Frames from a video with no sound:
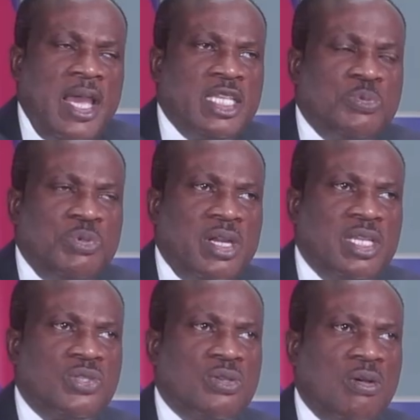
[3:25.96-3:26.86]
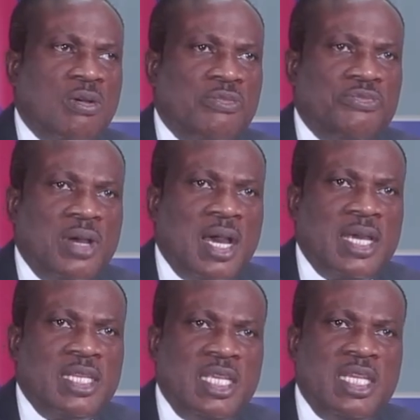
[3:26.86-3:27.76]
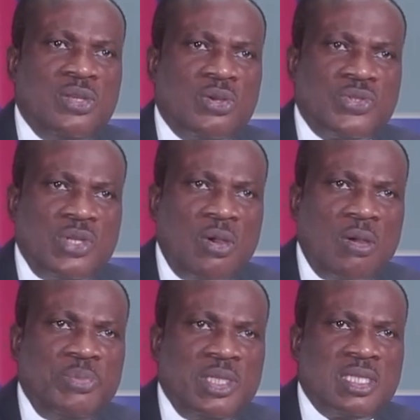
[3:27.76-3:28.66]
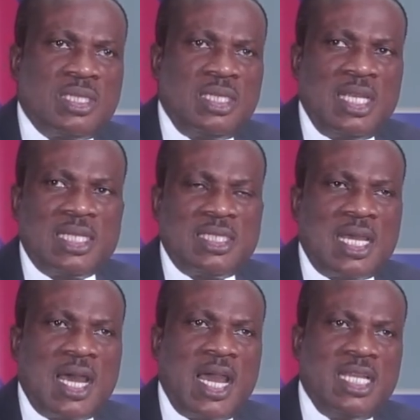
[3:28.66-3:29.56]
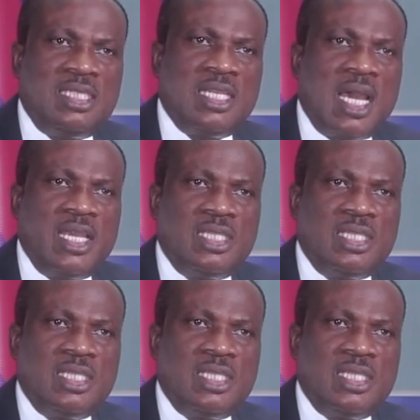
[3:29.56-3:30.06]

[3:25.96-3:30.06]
experience of the industry orbit that Hygeia